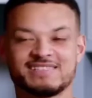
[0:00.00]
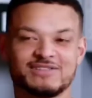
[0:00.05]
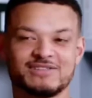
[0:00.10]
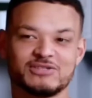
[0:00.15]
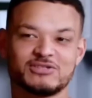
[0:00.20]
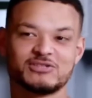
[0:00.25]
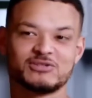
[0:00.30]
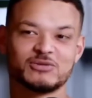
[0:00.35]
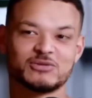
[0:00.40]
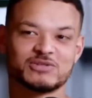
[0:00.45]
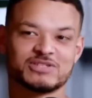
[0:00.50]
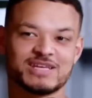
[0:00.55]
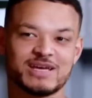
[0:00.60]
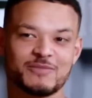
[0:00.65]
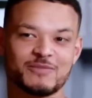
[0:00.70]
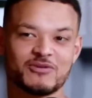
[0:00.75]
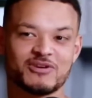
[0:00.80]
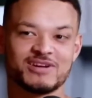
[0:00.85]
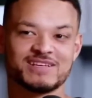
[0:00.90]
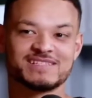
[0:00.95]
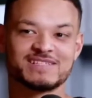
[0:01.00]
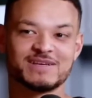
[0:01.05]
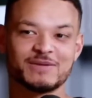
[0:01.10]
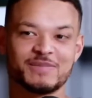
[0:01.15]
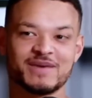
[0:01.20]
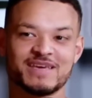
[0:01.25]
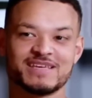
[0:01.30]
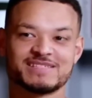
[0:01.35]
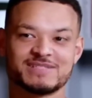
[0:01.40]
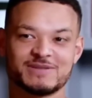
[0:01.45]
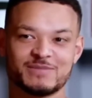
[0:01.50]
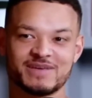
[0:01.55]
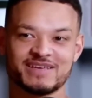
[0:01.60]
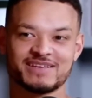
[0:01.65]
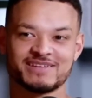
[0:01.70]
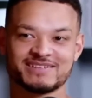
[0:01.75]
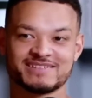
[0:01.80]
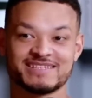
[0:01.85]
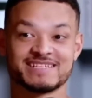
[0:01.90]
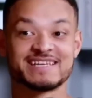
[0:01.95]
It is in the short term, or at least it appears to
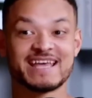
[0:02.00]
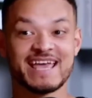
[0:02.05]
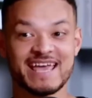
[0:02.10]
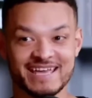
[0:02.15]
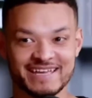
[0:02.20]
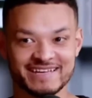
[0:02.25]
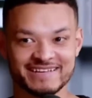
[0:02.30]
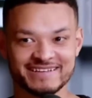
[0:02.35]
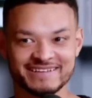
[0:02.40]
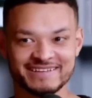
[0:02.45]
be today.